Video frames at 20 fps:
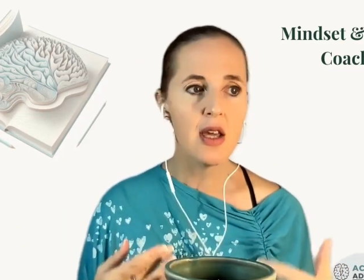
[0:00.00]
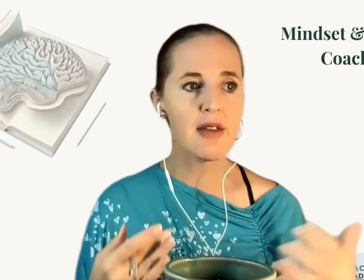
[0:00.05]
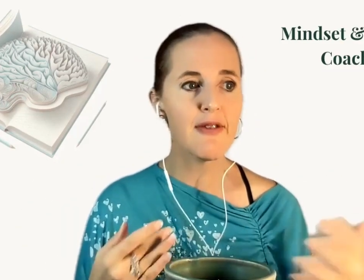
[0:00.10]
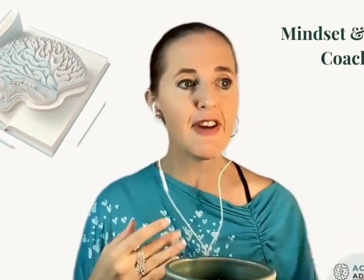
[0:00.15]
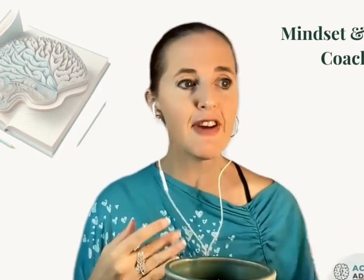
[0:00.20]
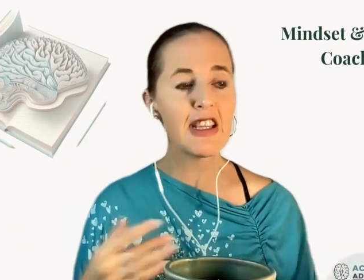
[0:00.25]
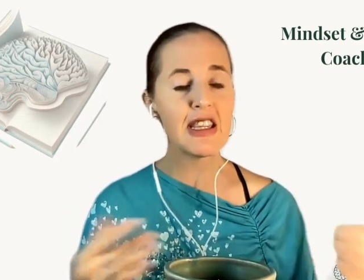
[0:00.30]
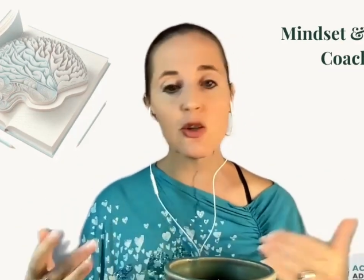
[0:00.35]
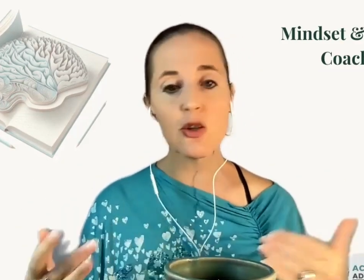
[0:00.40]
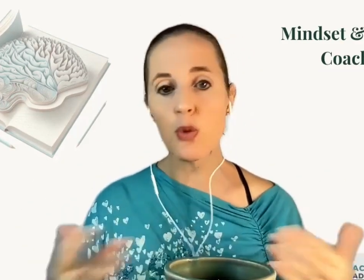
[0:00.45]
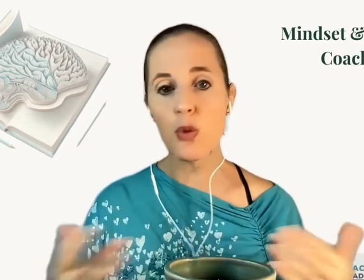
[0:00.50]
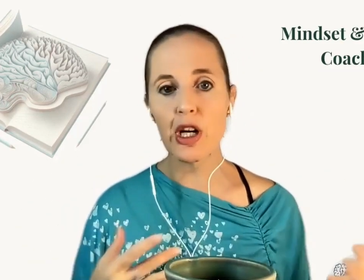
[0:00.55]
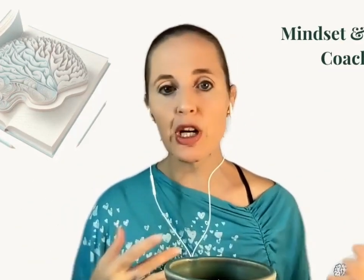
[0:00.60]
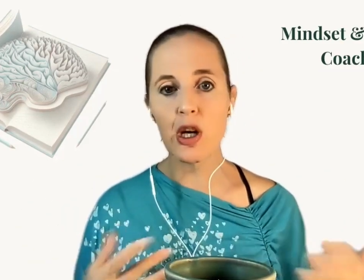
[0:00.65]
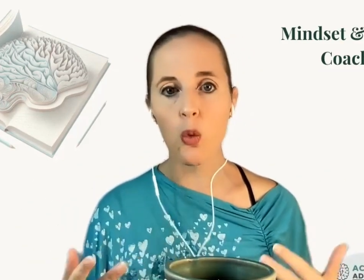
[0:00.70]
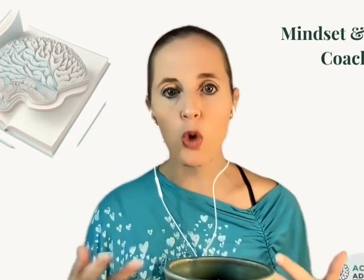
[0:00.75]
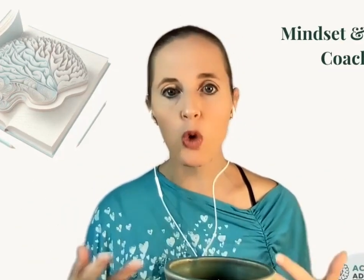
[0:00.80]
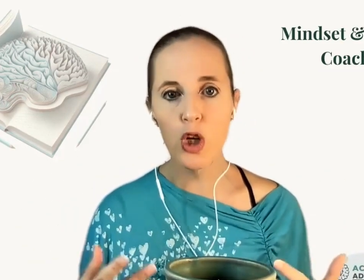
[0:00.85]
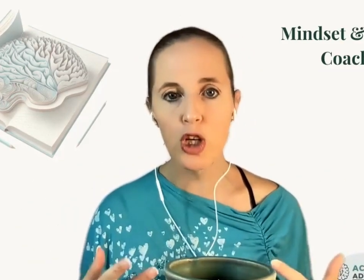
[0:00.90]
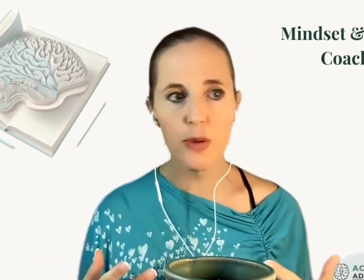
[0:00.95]
the fact that we're
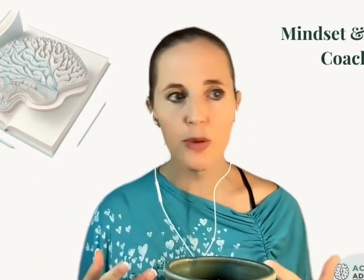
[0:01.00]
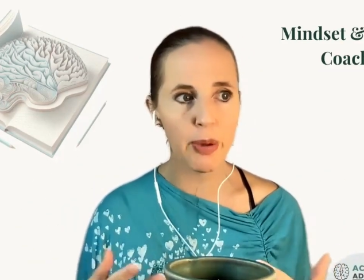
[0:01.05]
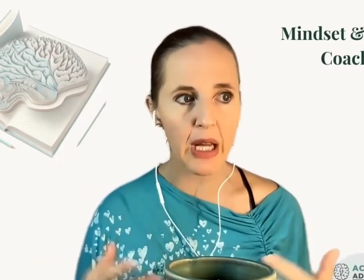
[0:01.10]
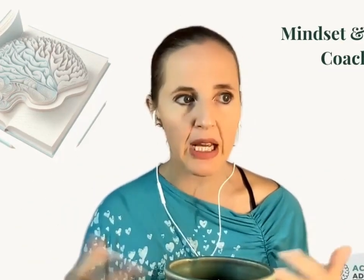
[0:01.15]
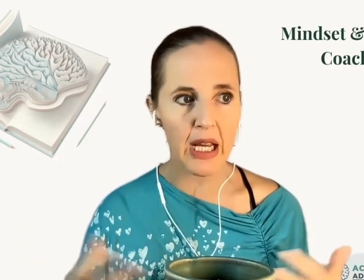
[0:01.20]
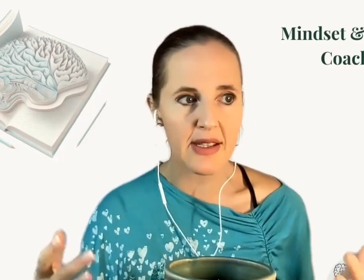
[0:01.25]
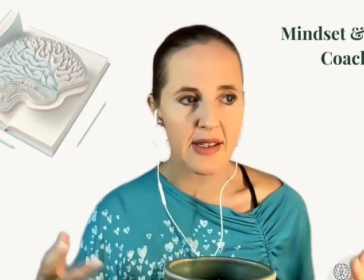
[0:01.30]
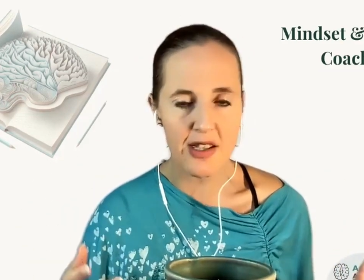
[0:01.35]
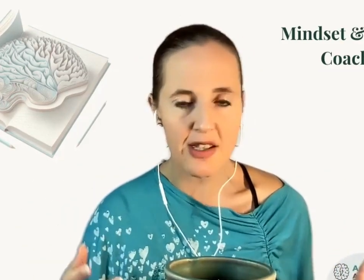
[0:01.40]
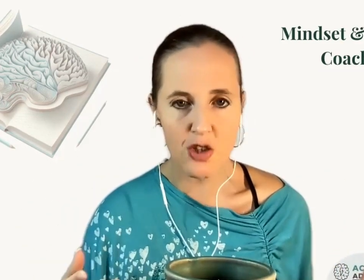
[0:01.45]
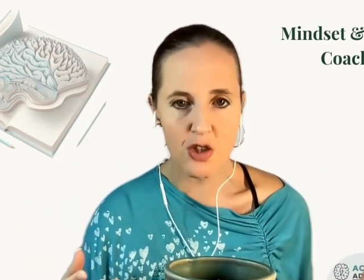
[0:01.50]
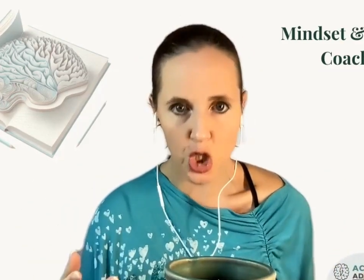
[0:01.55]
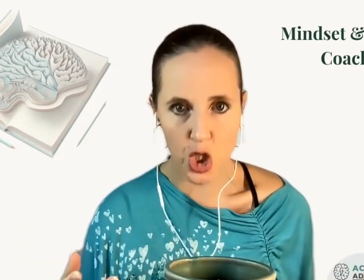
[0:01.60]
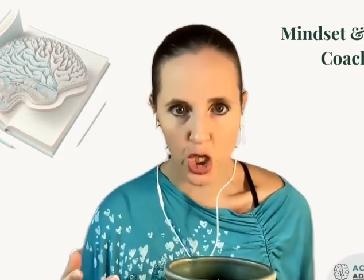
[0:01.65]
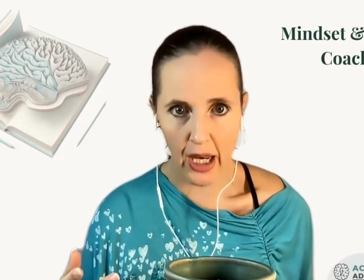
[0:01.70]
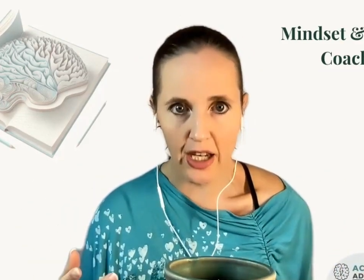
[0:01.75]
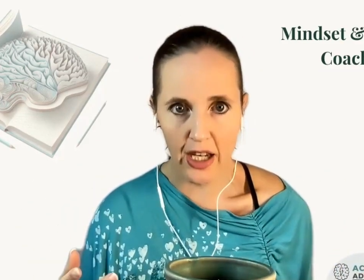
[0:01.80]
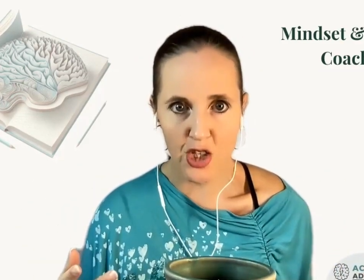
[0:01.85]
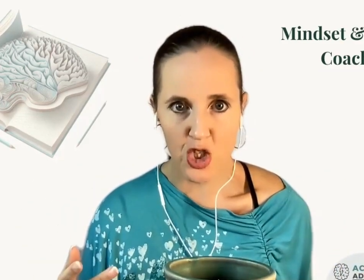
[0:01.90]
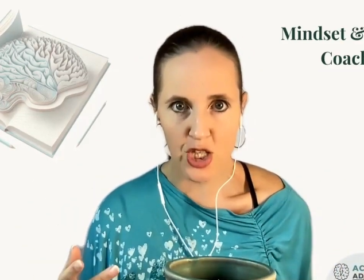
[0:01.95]
in a workplace doesn't
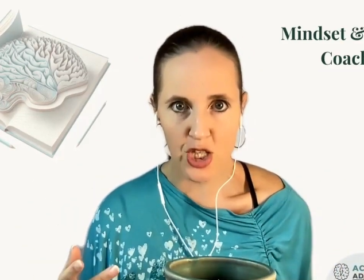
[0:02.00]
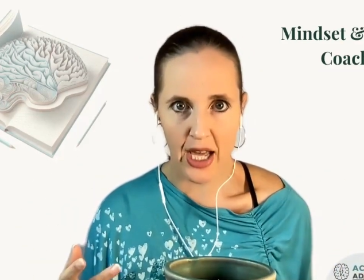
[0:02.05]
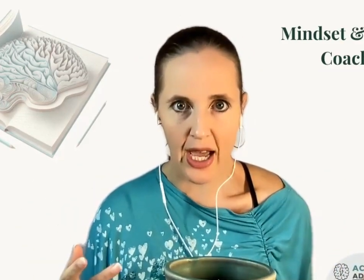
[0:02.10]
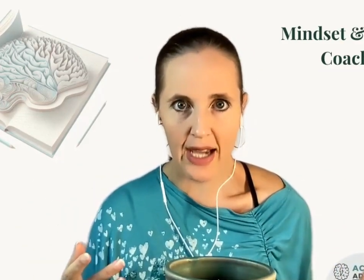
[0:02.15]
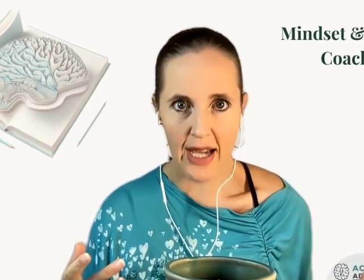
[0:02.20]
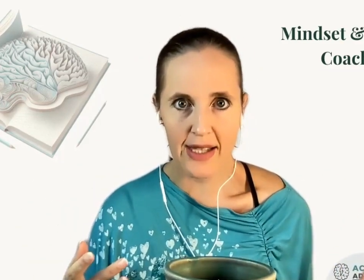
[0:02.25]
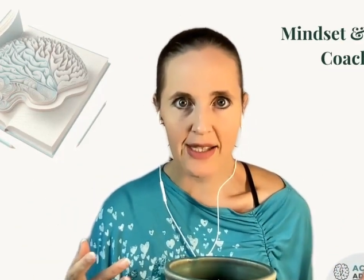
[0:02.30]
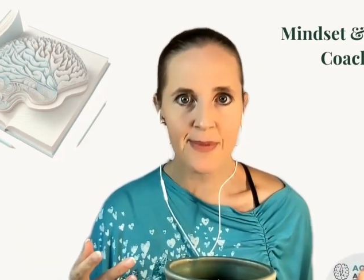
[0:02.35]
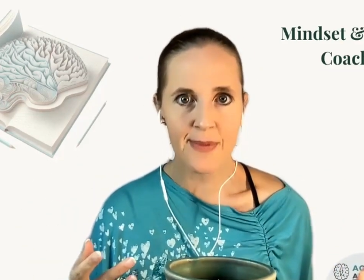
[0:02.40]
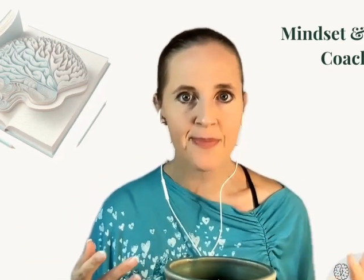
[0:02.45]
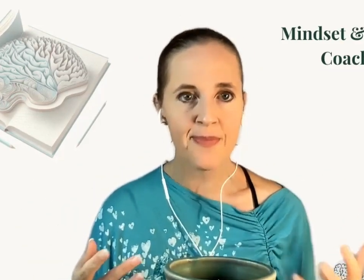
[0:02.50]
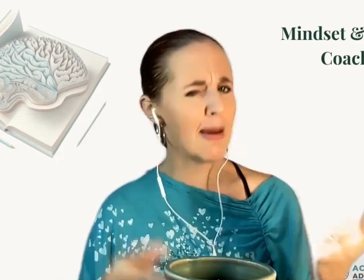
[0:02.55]
change that.